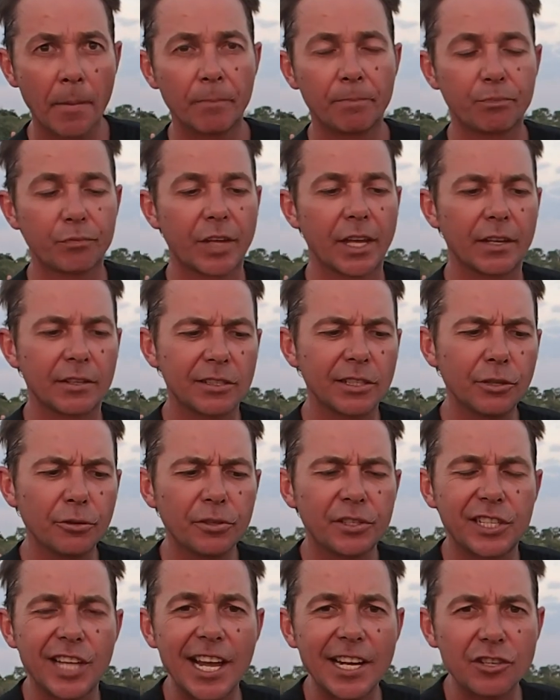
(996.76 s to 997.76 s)
Now there's little
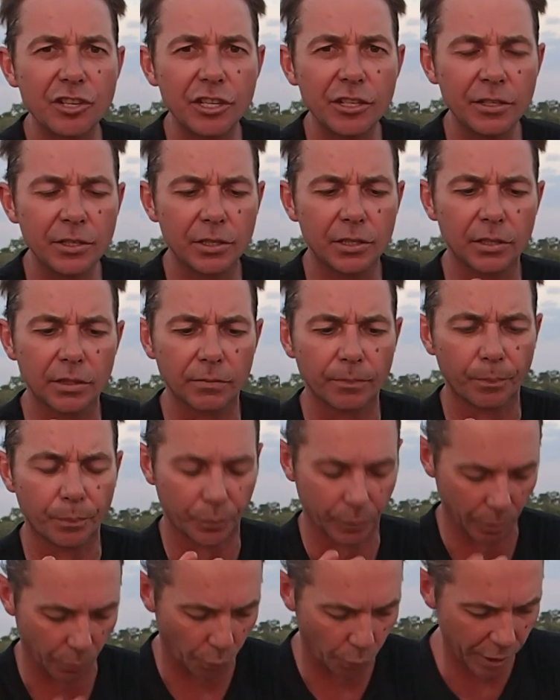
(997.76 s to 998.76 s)
sections
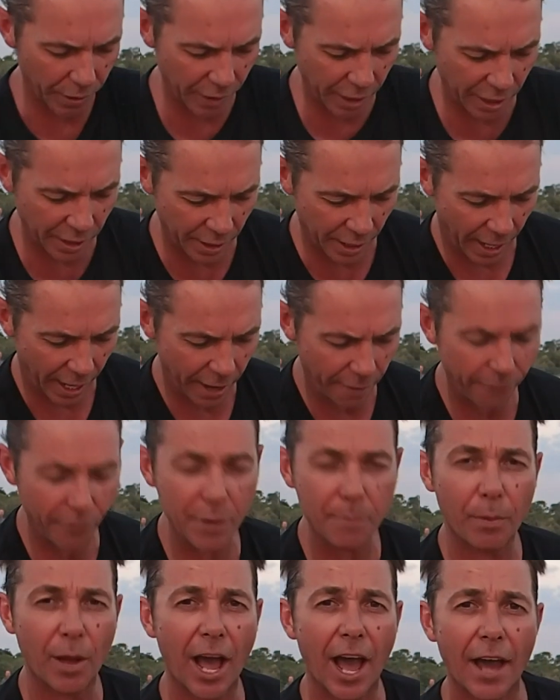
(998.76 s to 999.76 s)
within every
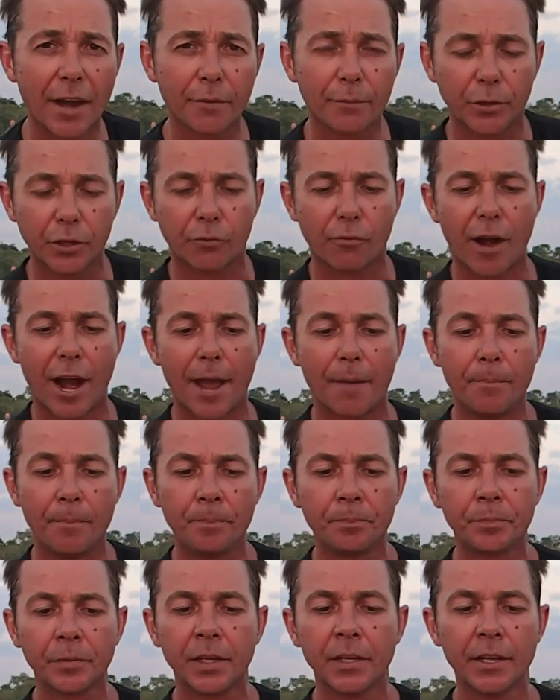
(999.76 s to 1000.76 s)
part of the crab.
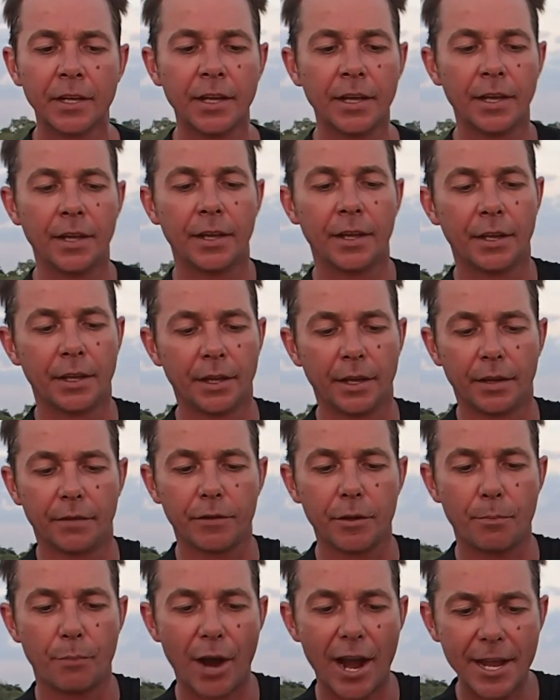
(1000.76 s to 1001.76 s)

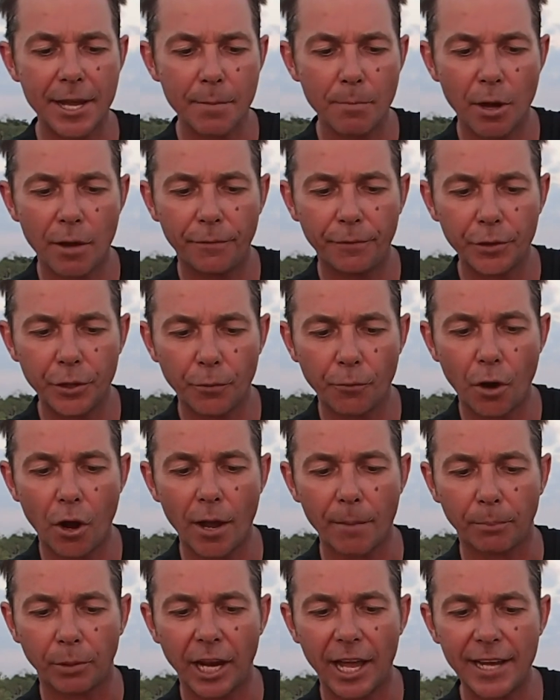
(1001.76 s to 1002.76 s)
You break them off in the
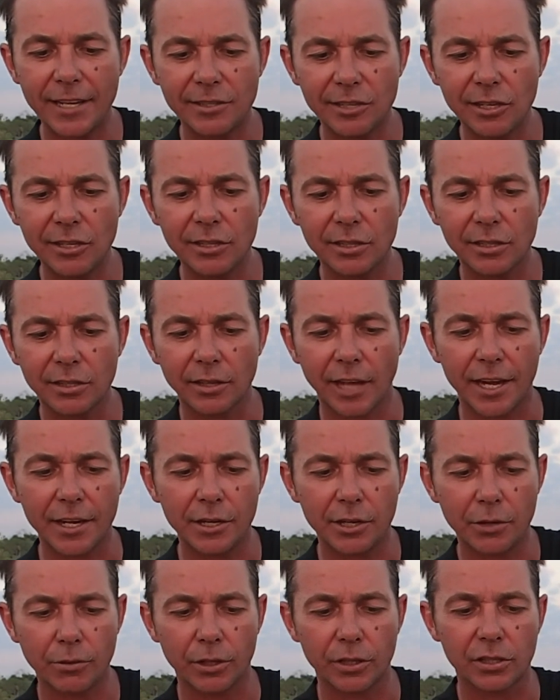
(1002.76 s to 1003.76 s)
right places and you
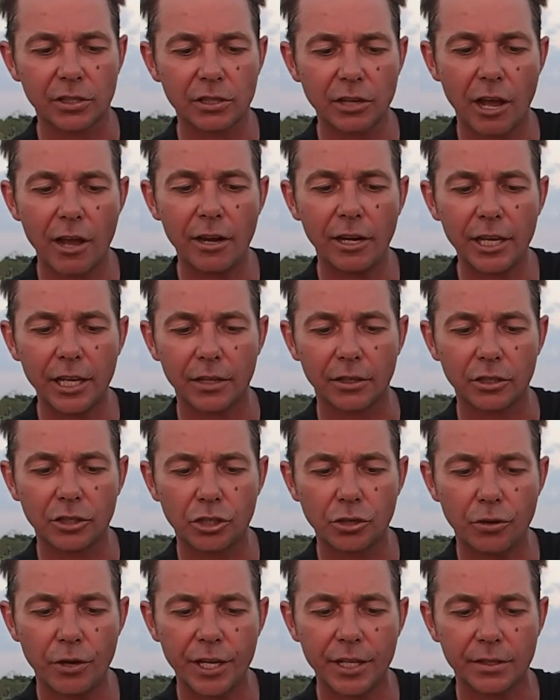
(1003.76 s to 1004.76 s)
do it slowly at the
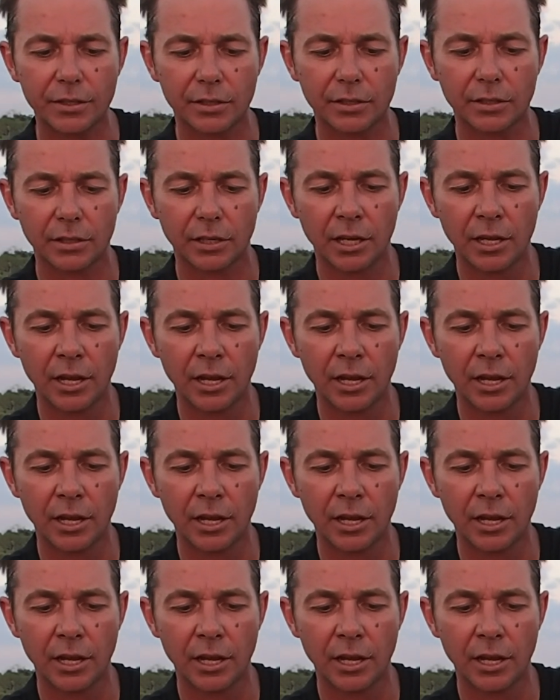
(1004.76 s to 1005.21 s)
joints.